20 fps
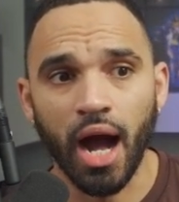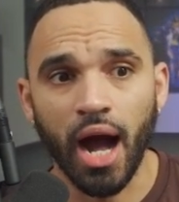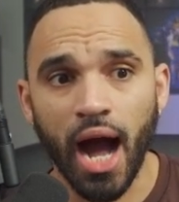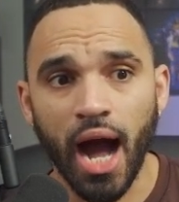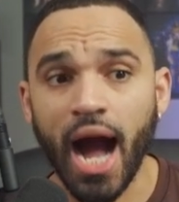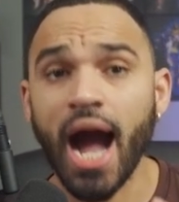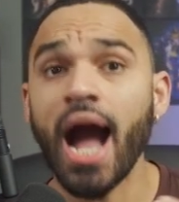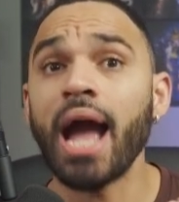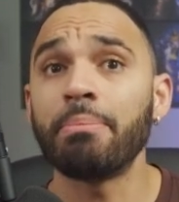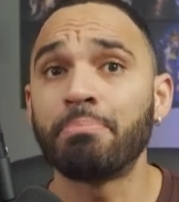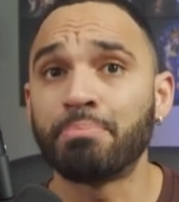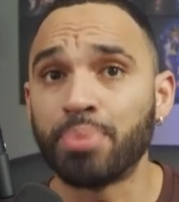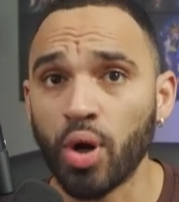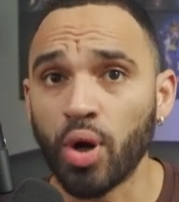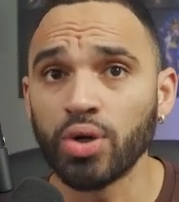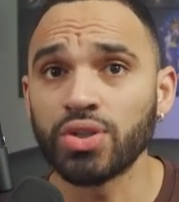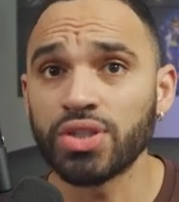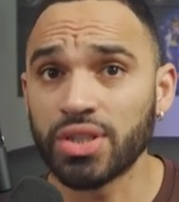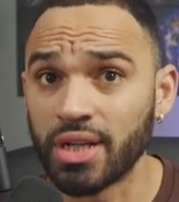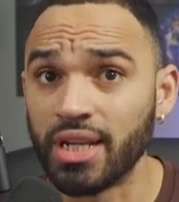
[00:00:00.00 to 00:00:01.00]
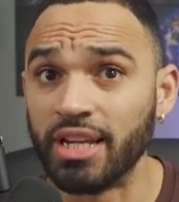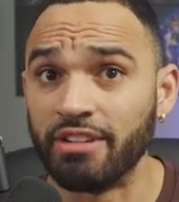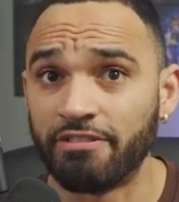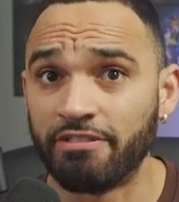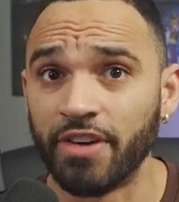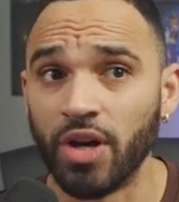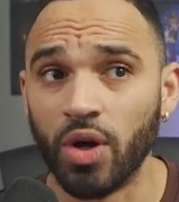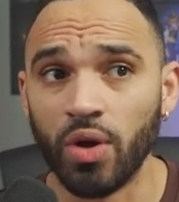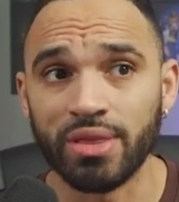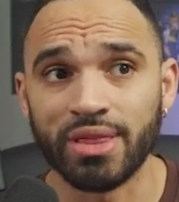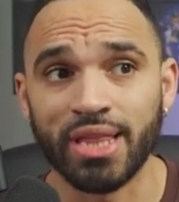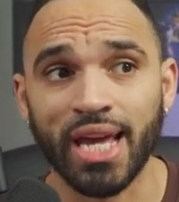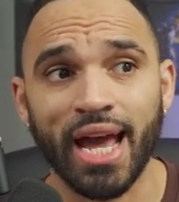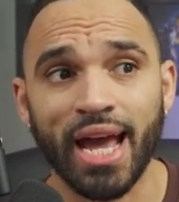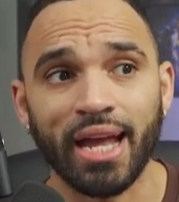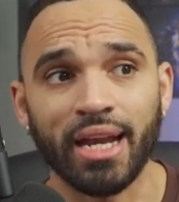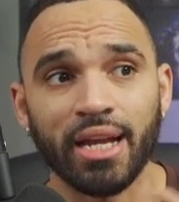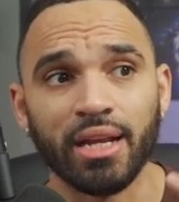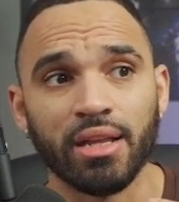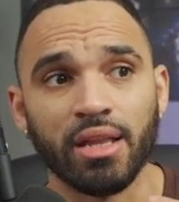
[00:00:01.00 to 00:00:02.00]
I personally felt
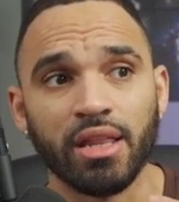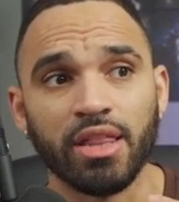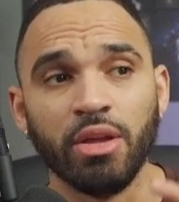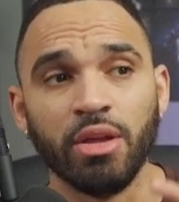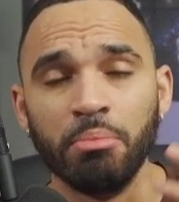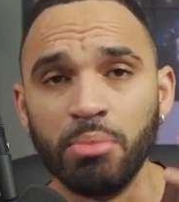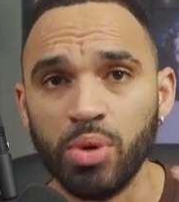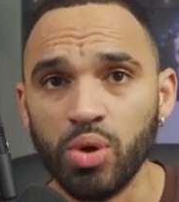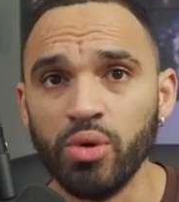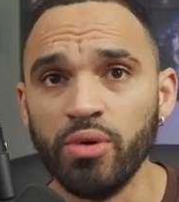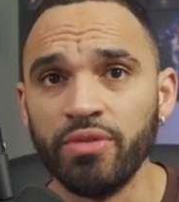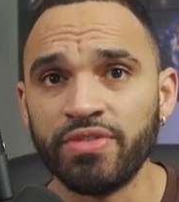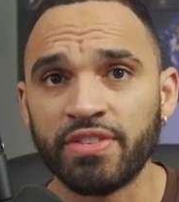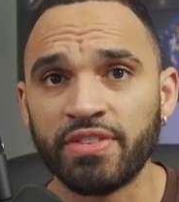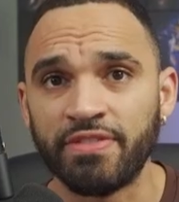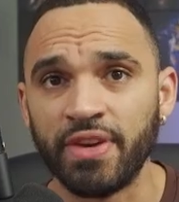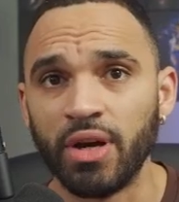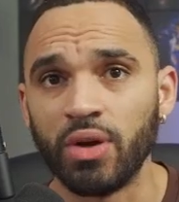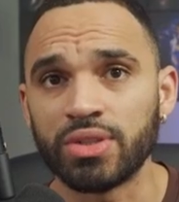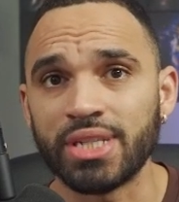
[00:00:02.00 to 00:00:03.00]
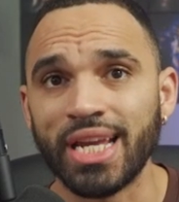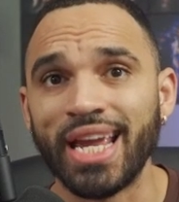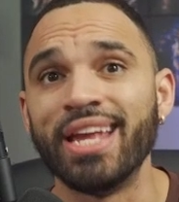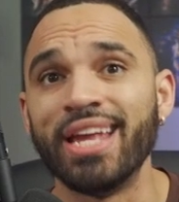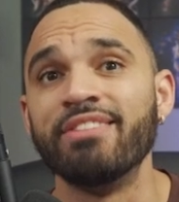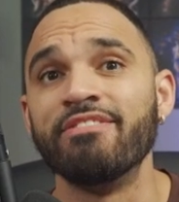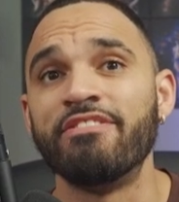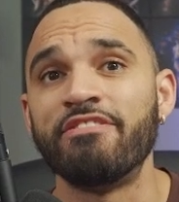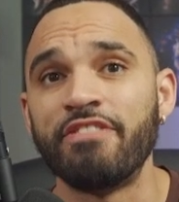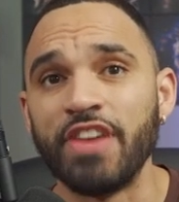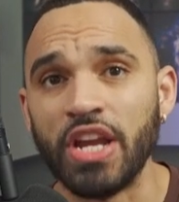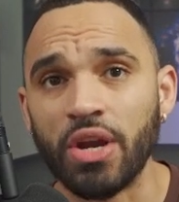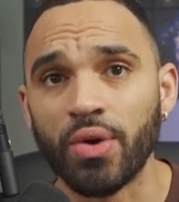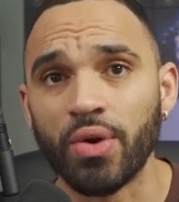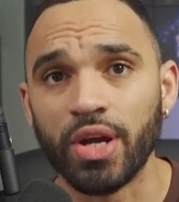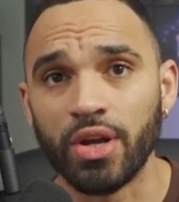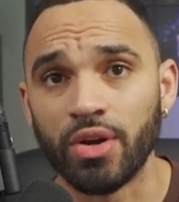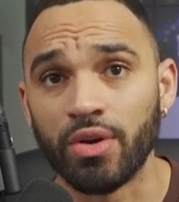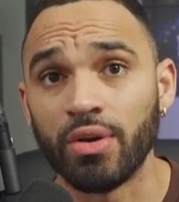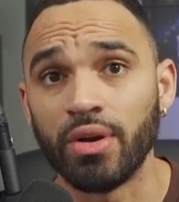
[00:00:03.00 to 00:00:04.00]
that the moves felt
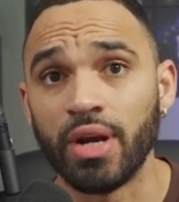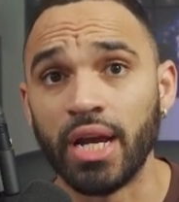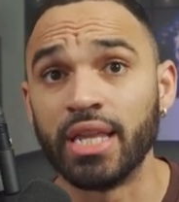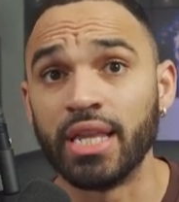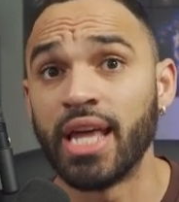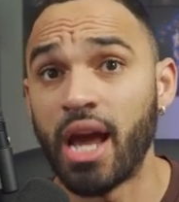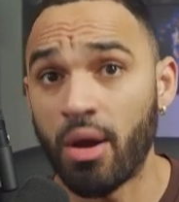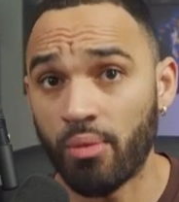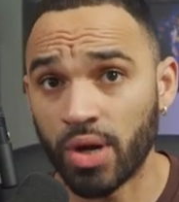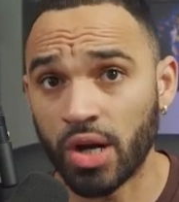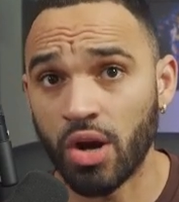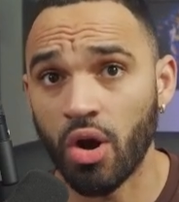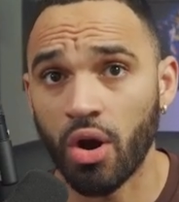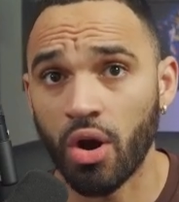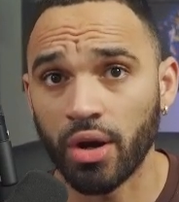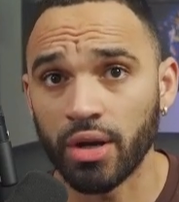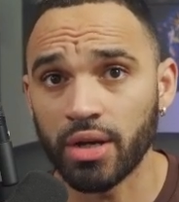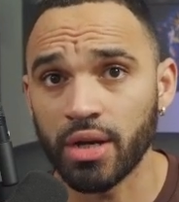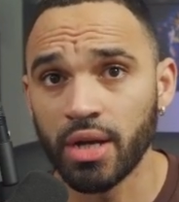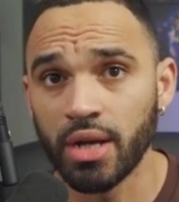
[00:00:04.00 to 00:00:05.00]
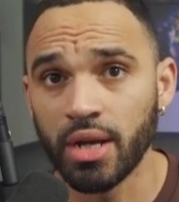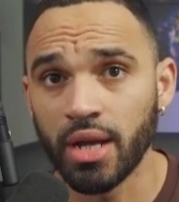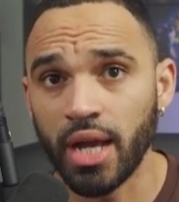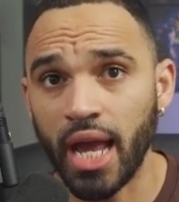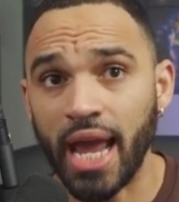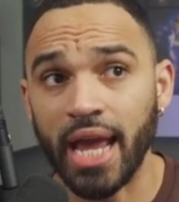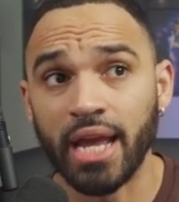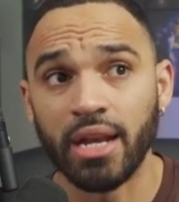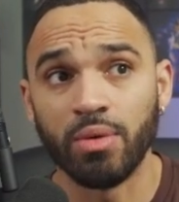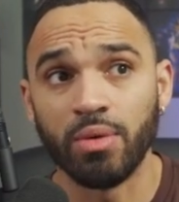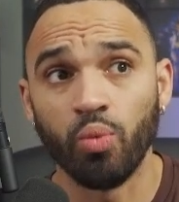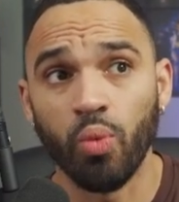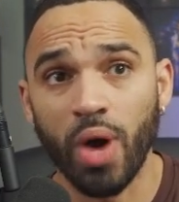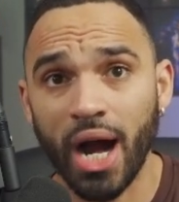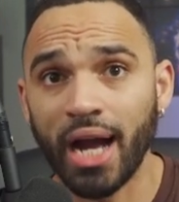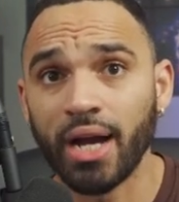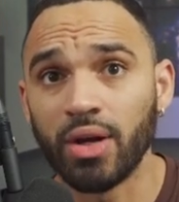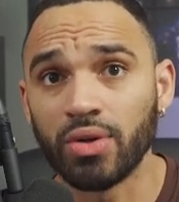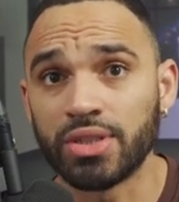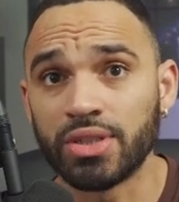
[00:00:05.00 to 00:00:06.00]
inferior in that regard in
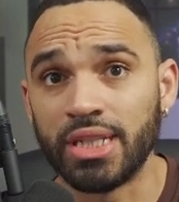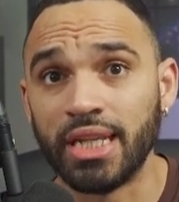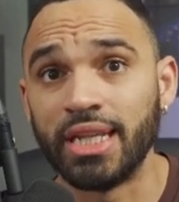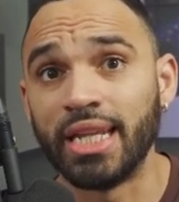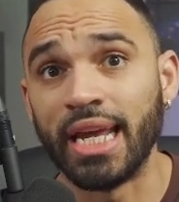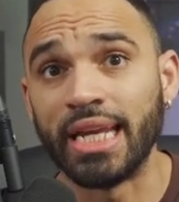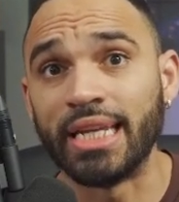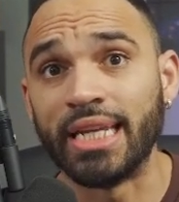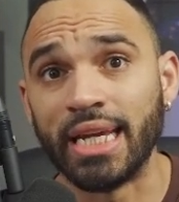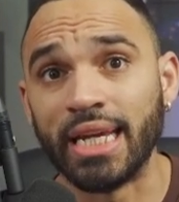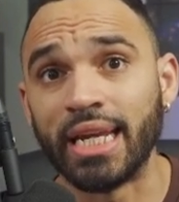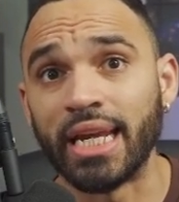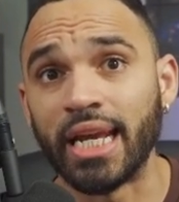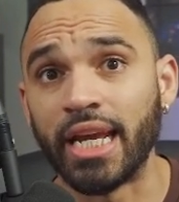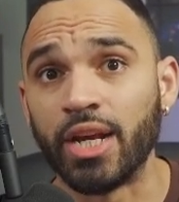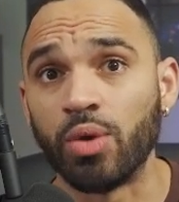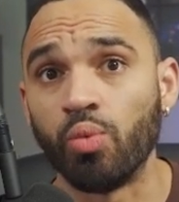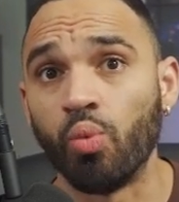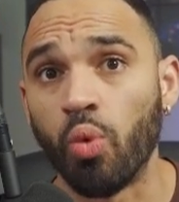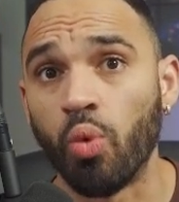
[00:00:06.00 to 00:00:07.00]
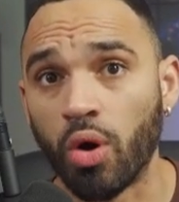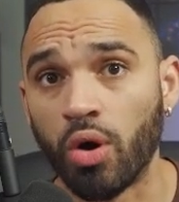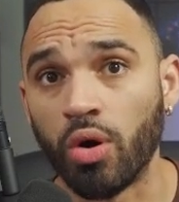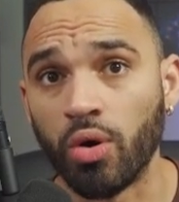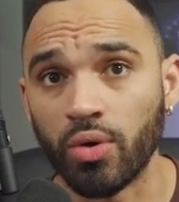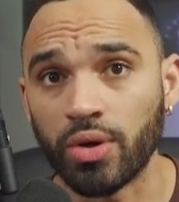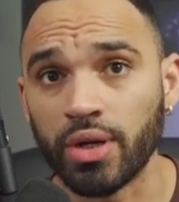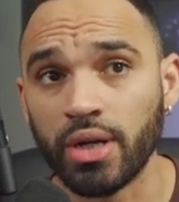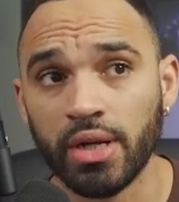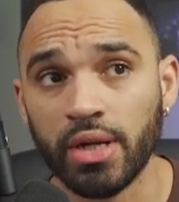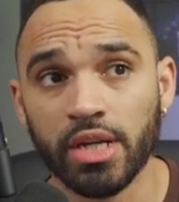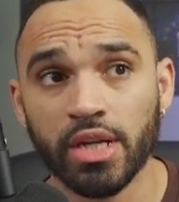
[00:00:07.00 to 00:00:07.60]
Wilds than they did in World,